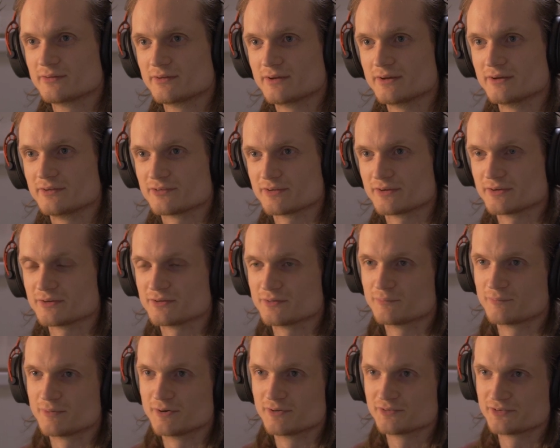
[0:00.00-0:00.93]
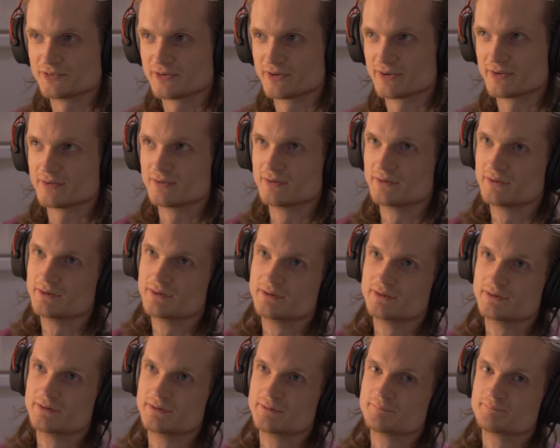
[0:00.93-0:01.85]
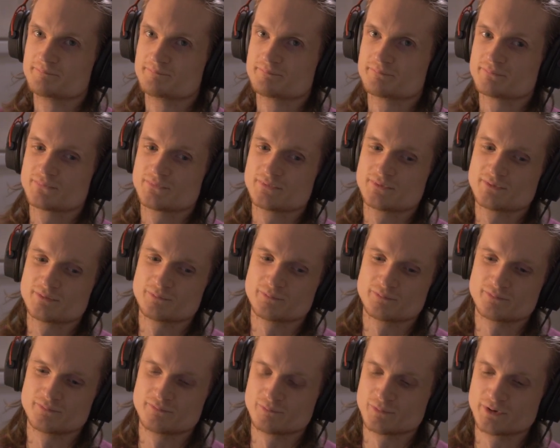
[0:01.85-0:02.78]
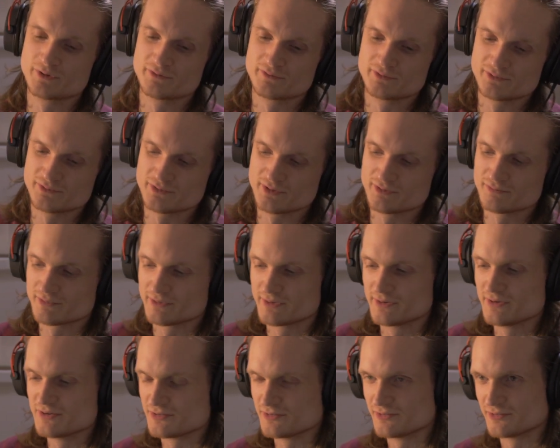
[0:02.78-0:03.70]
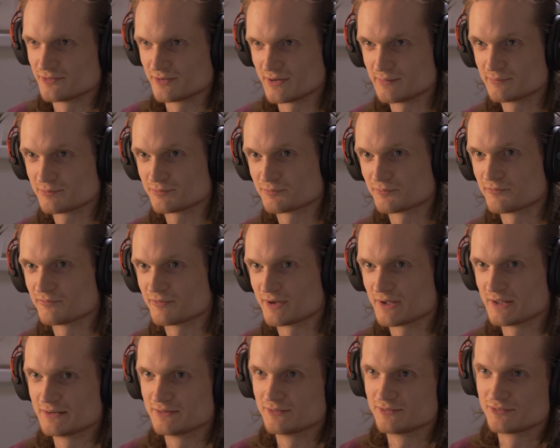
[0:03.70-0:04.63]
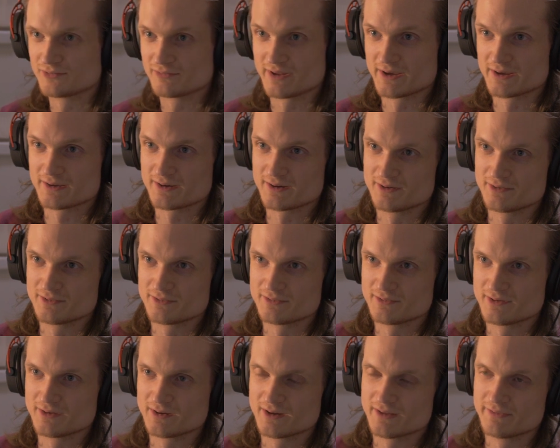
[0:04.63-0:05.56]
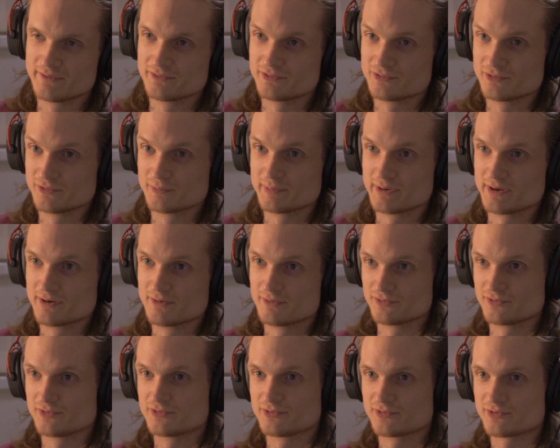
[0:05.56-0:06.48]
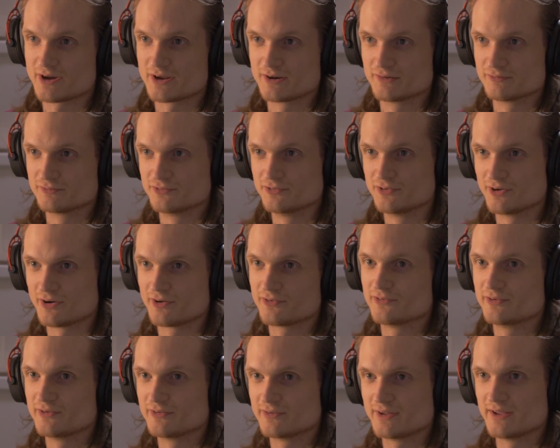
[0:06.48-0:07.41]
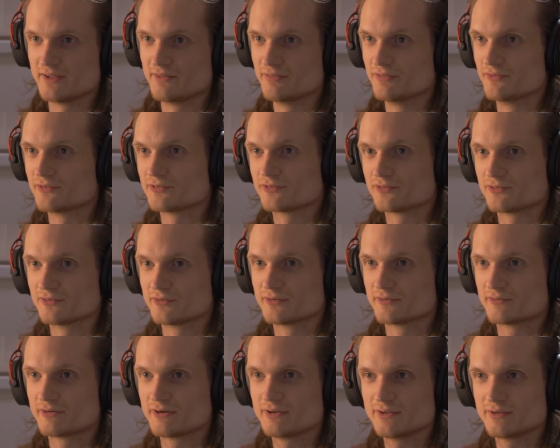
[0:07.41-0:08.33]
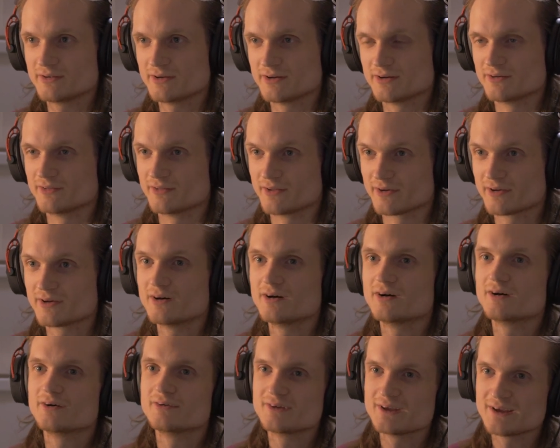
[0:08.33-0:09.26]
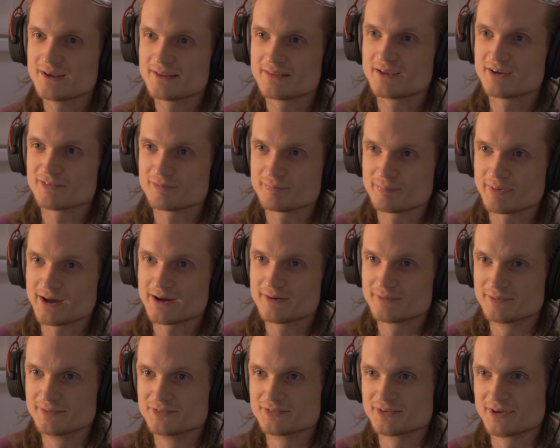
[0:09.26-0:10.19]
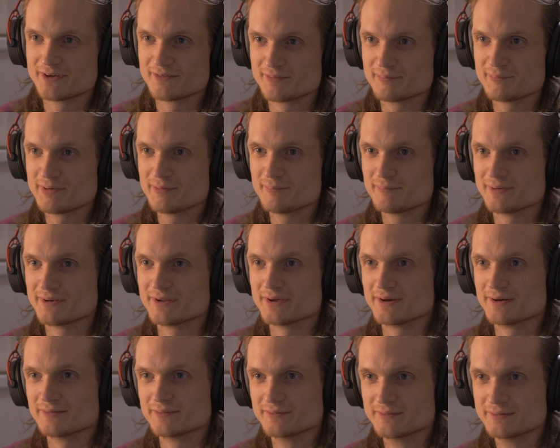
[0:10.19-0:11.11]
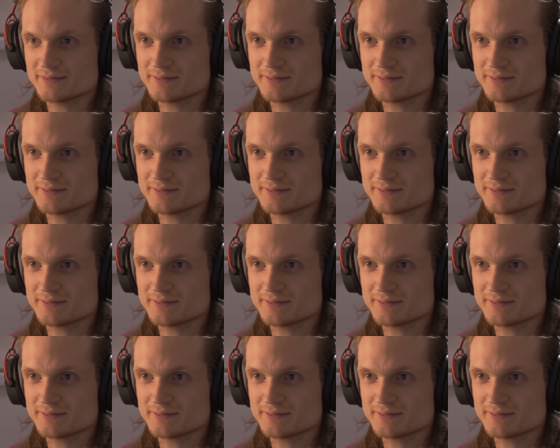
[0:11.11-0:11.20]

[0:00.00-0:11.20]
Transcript: It's like you're watching, whether it's like relationships, revenge, that kind of thing, and then superheroes are just kind of dotted in the story, and you're like, oh yeah, they have powers, I remember now.